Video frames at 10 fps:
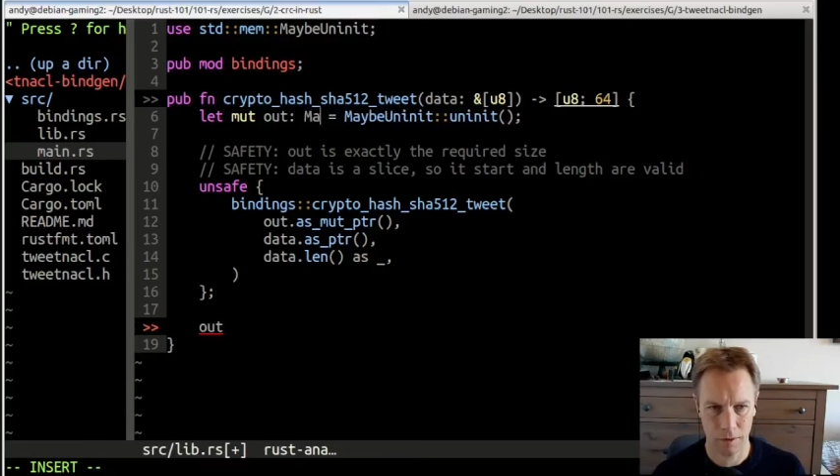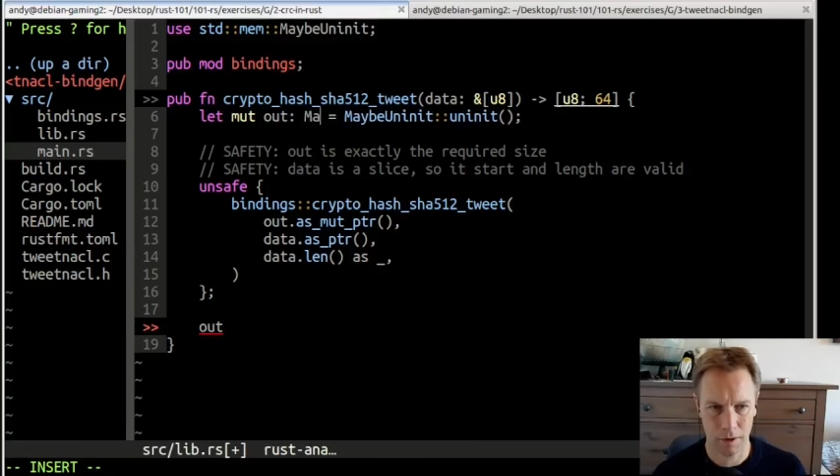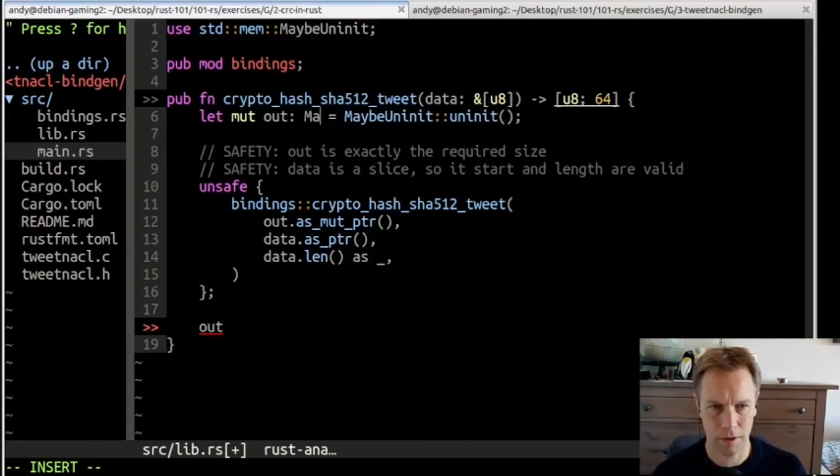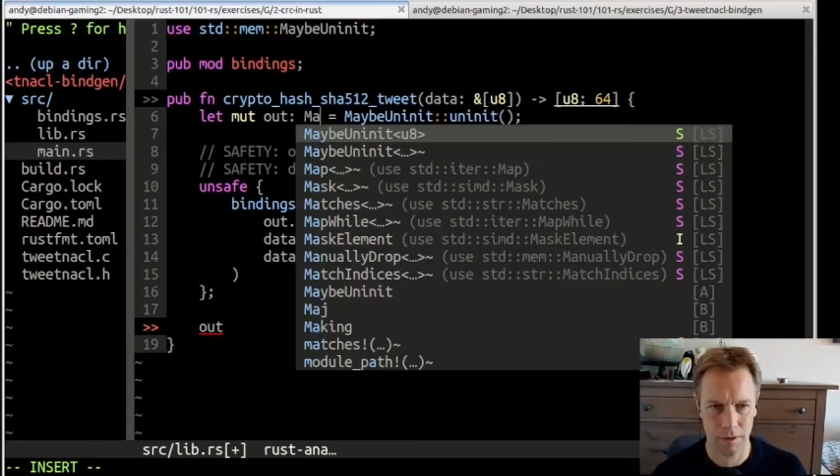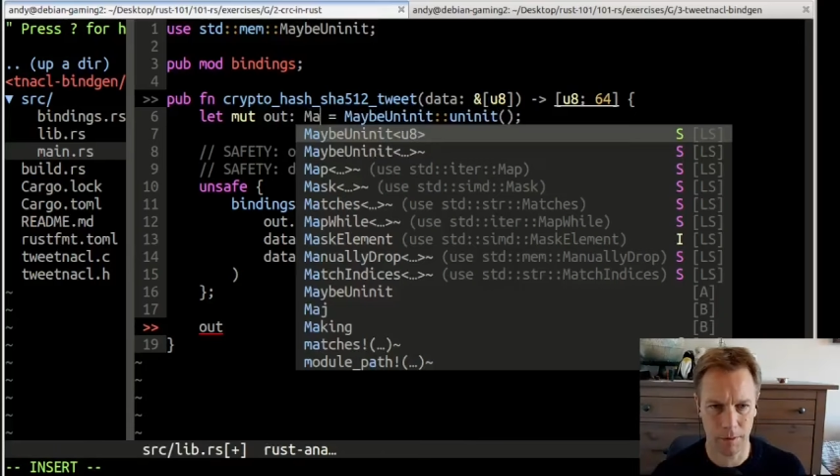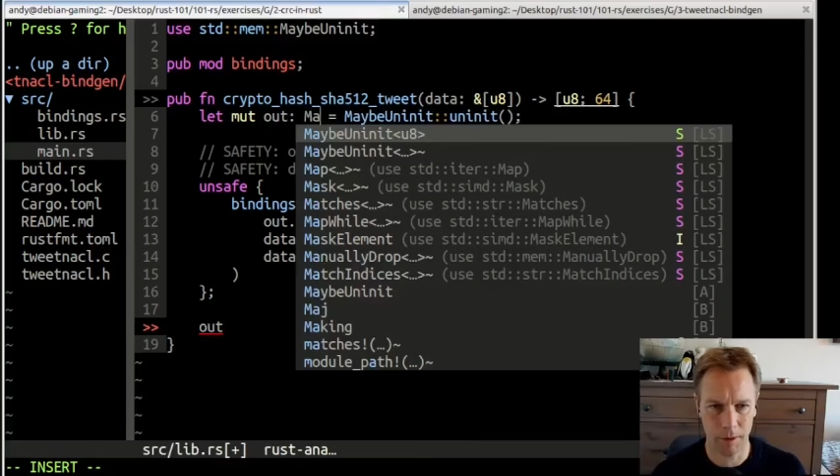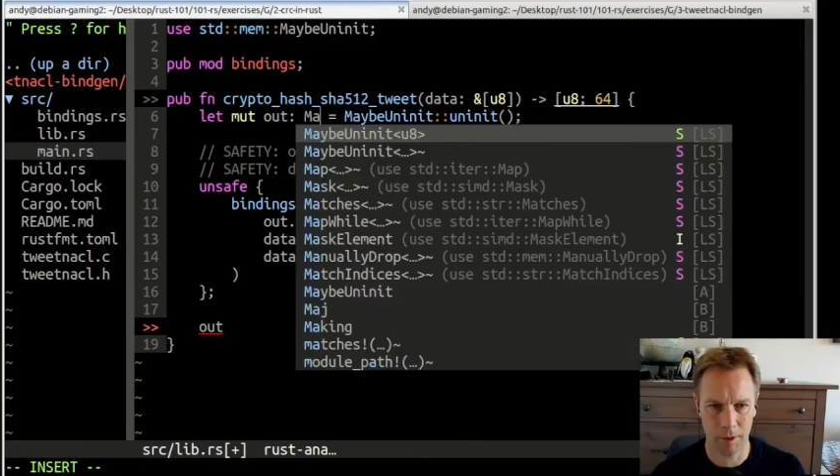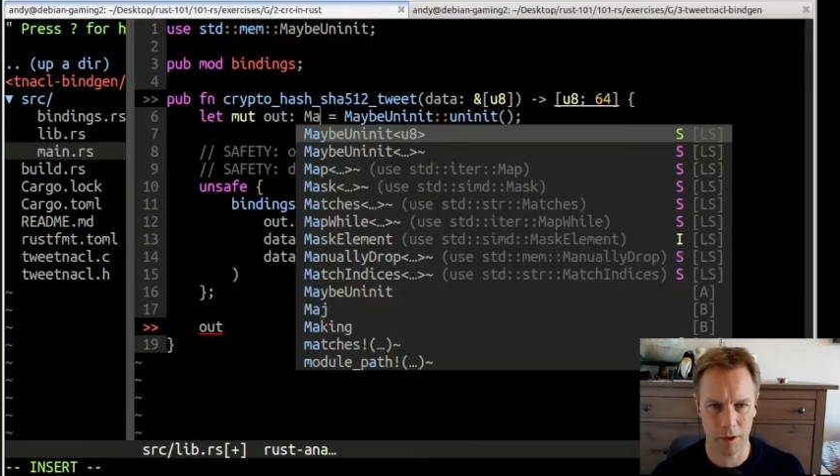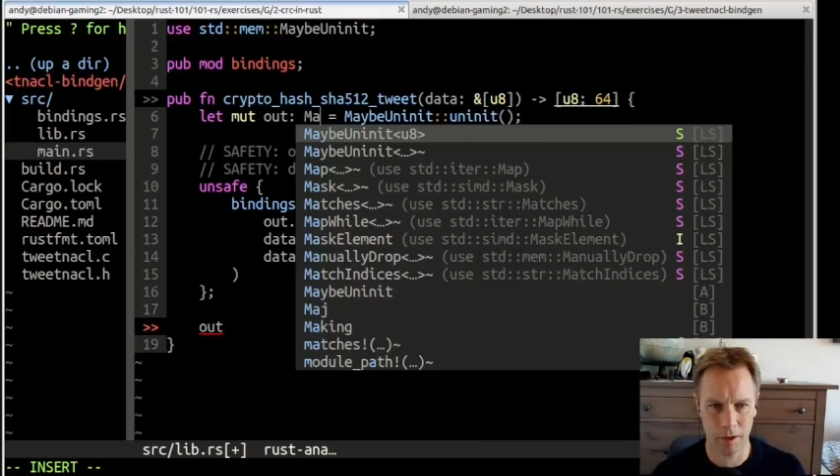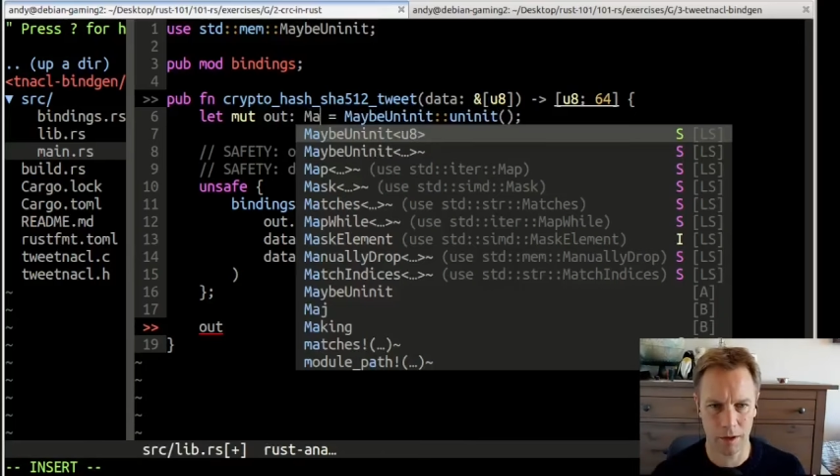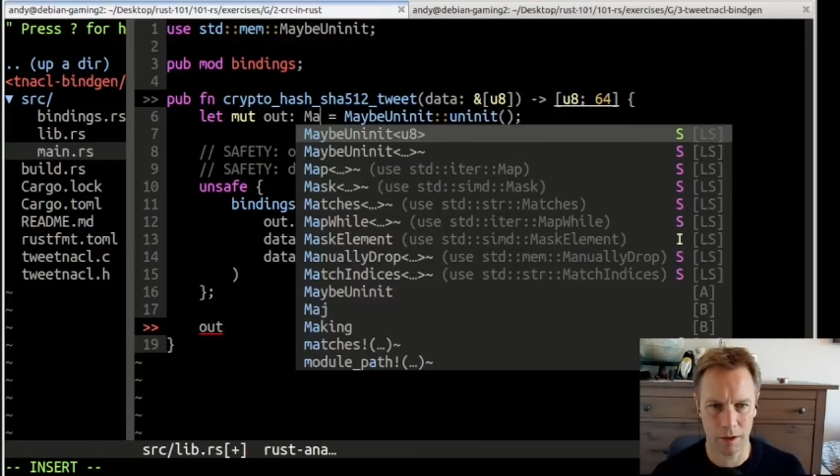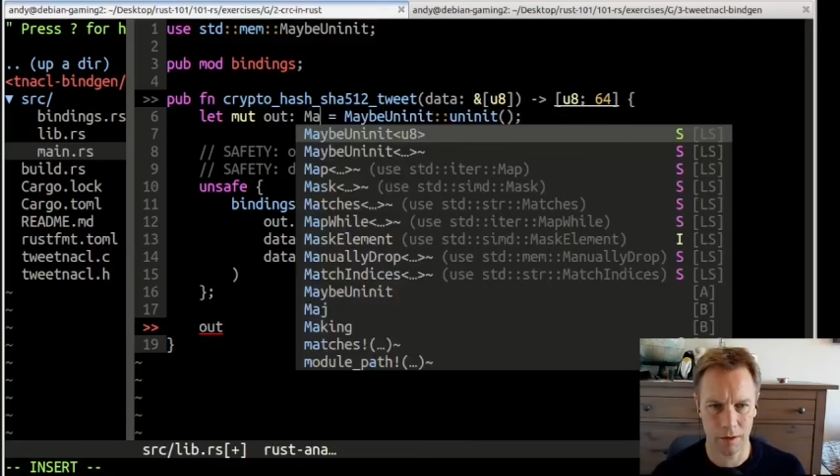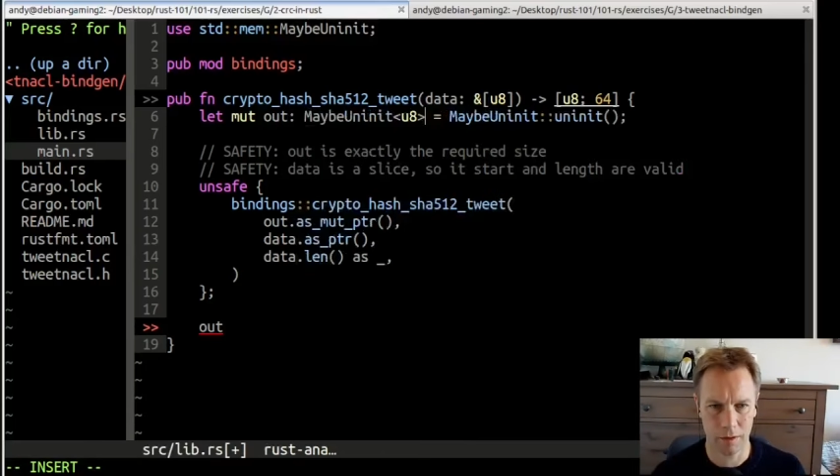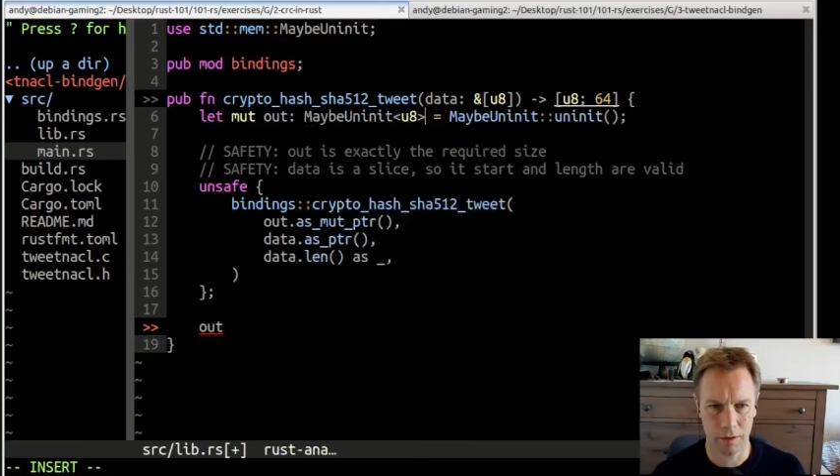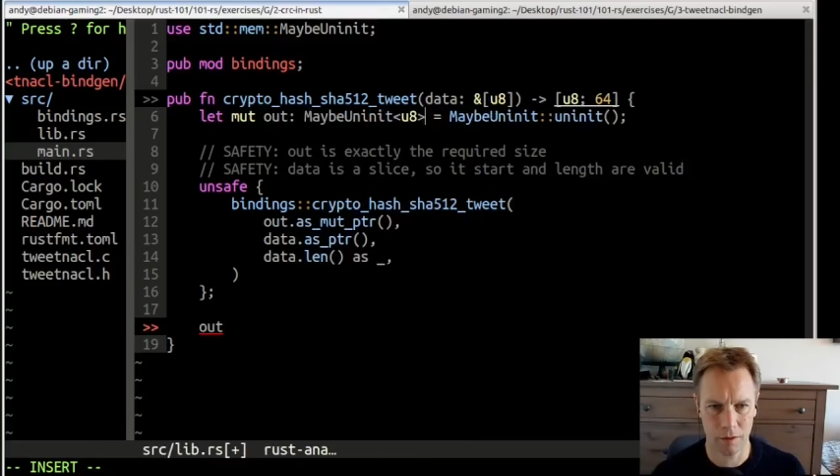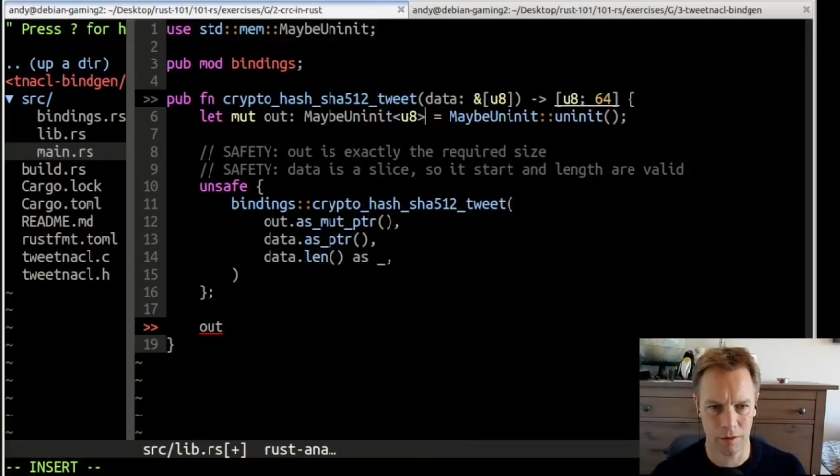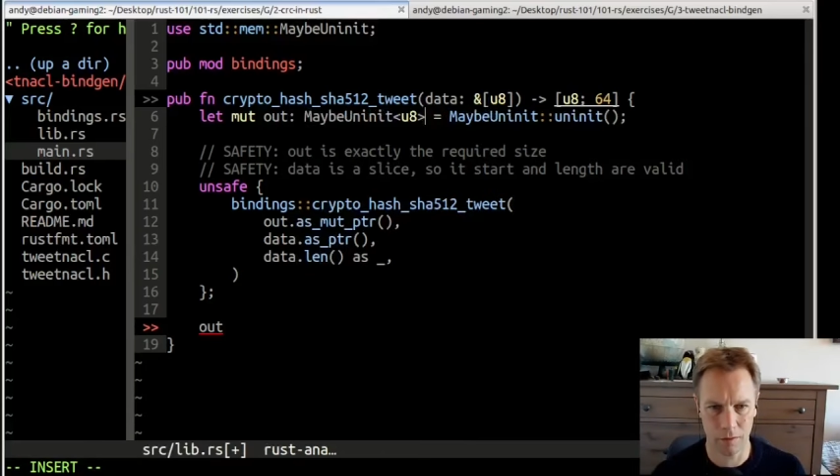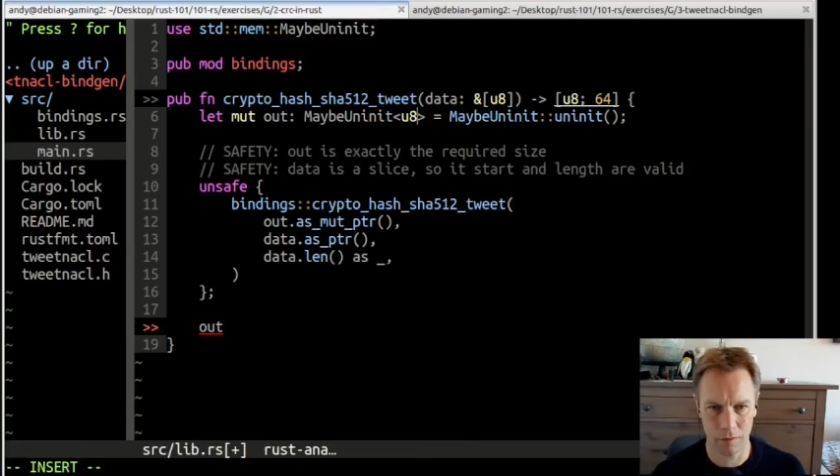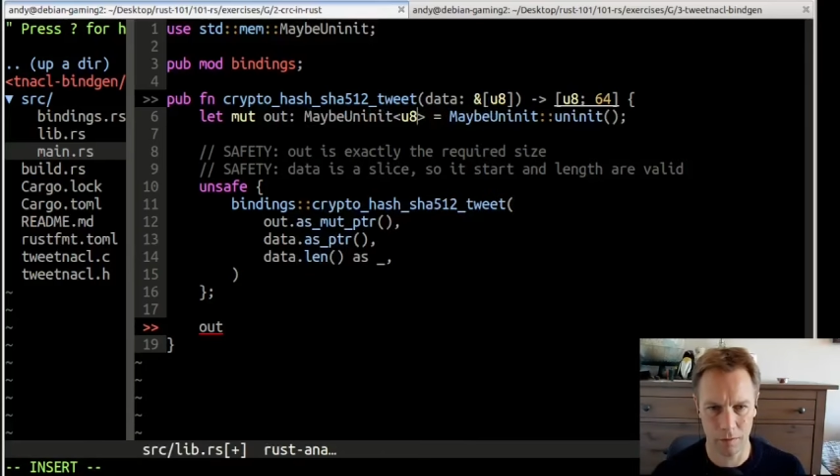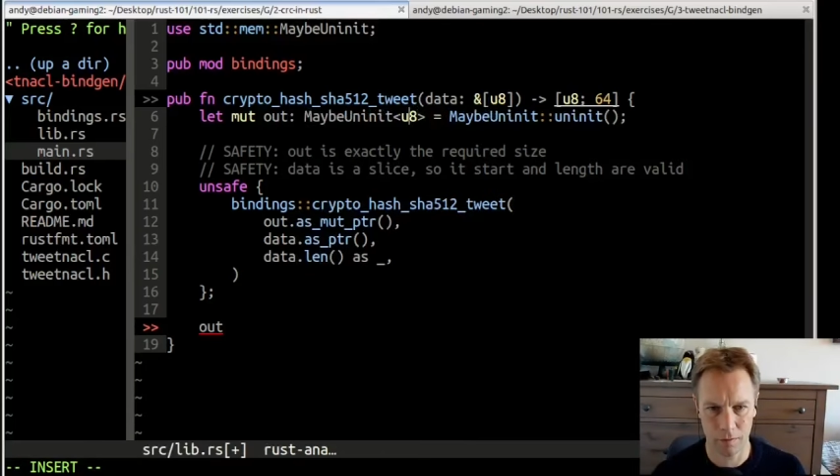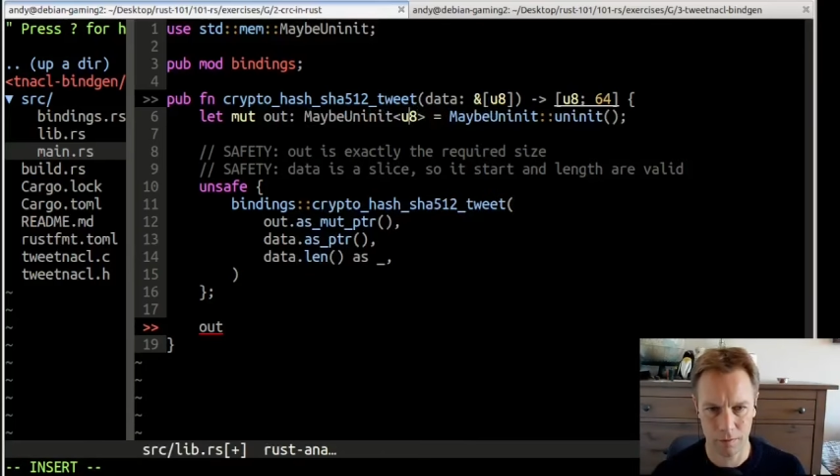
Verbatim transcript: it's a maybe uninit of